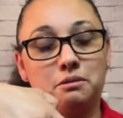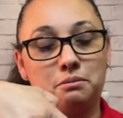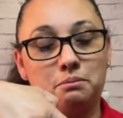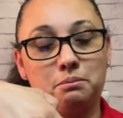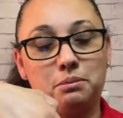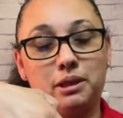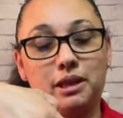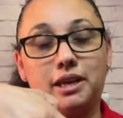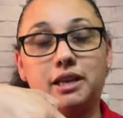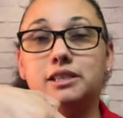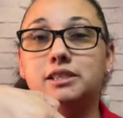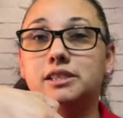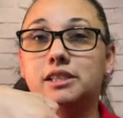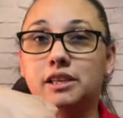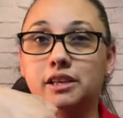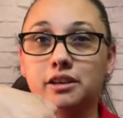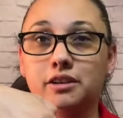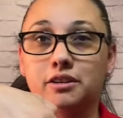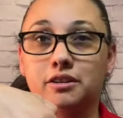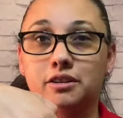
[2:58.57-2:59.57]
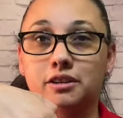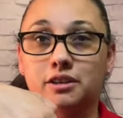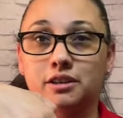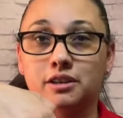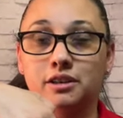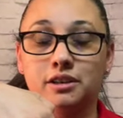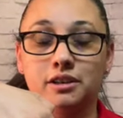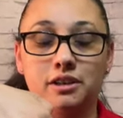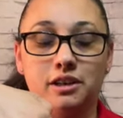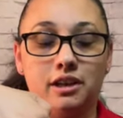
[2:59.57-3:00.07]
place here
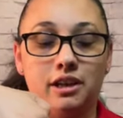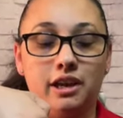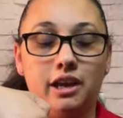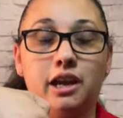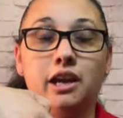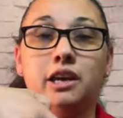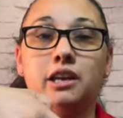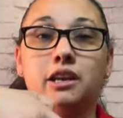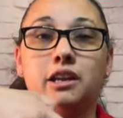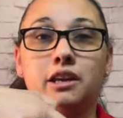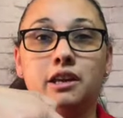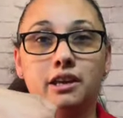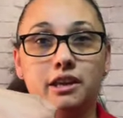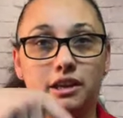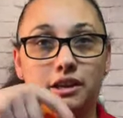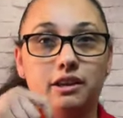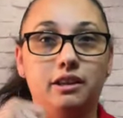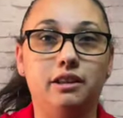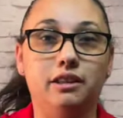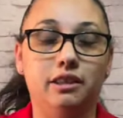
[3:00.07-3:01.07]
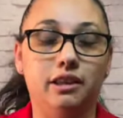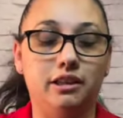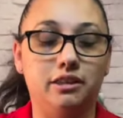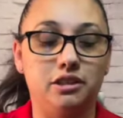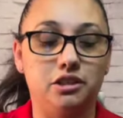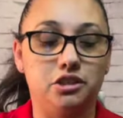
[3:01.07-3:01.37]
and let the